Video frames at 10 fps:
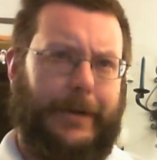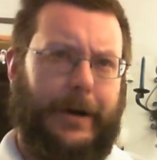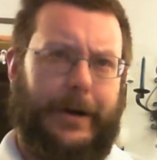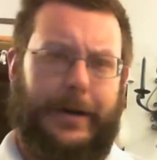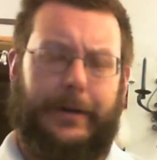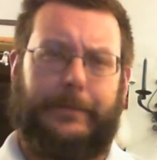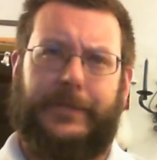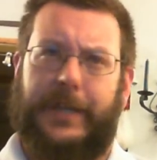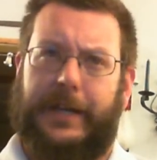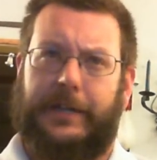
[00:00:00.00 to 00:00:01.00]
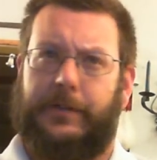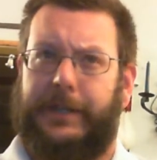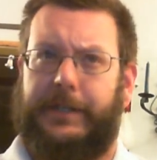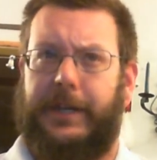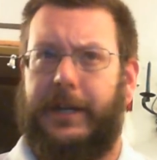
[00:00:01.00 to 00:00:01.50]
are sick and
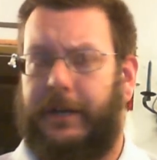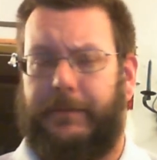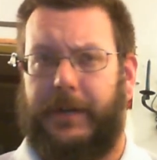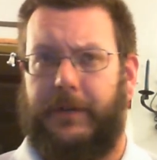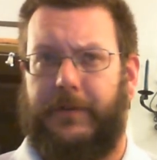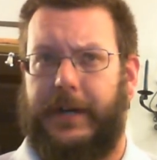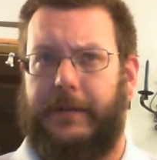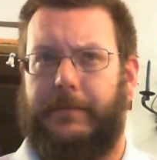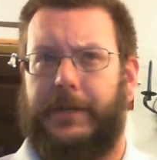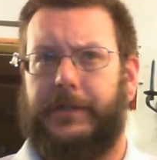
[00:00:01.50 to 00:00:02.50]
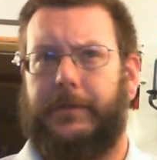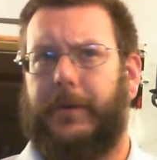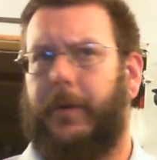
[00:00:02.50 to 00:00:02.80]
twisted and I'm going to find it miserable,